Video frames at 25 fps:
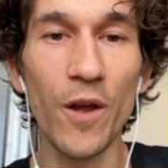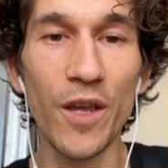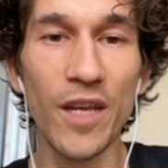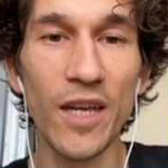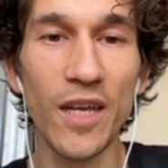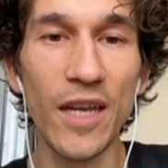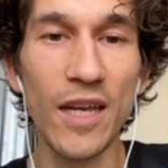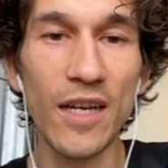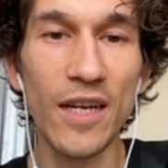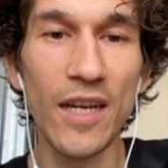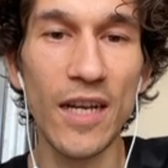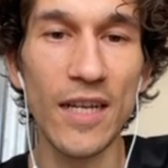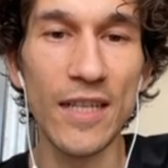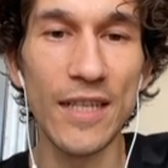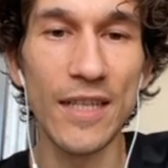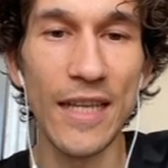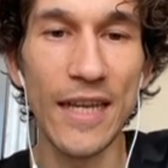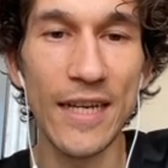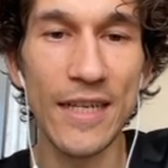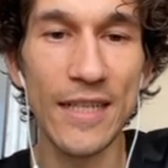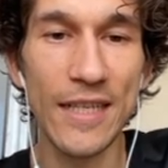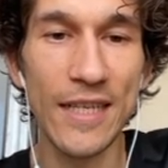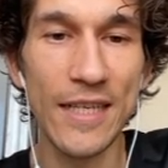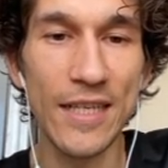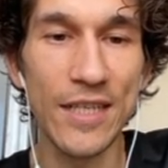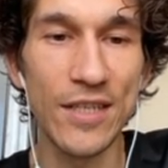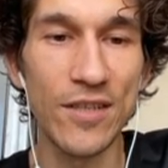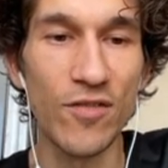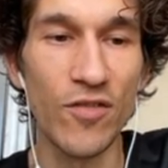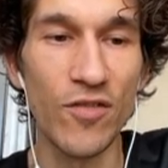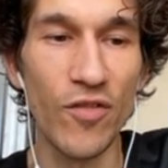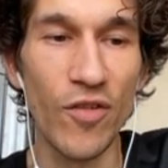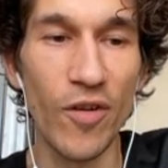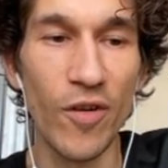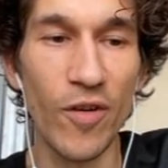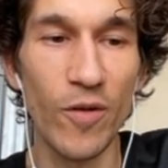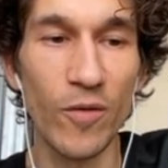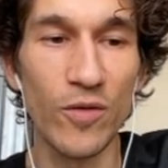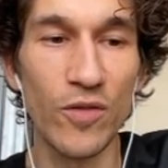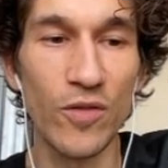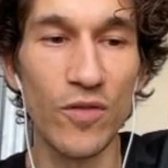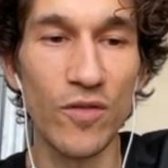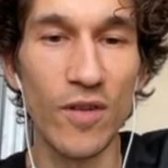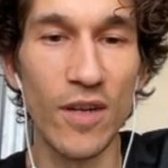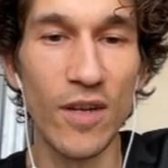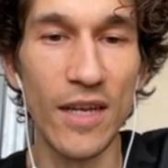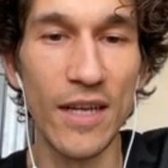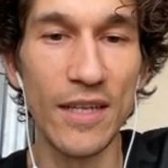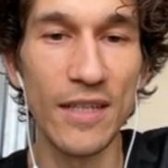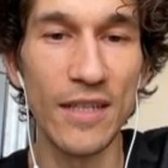can connect his roads,
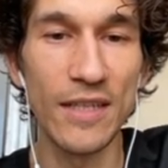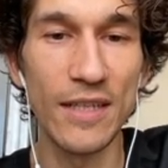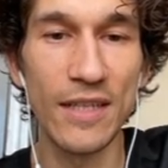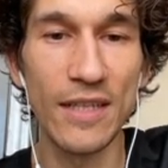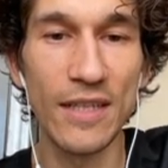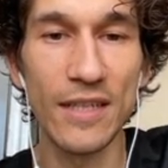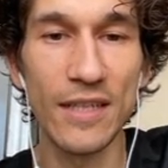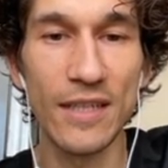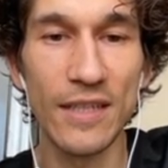right?